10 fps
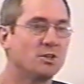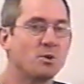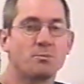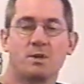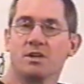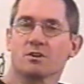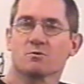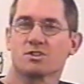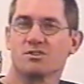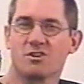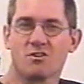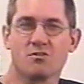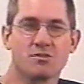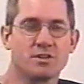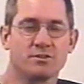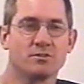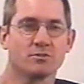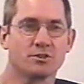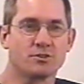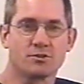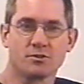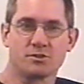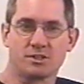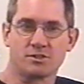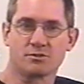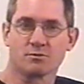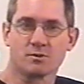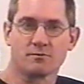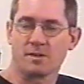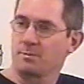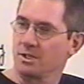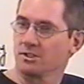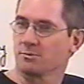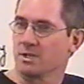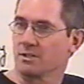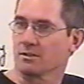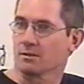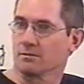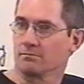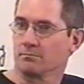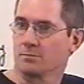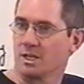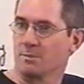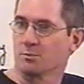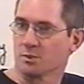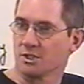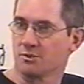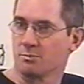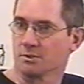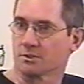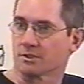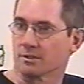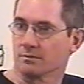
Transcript: Peter was known in the early church as sort of a peacemaker, a bridge builder.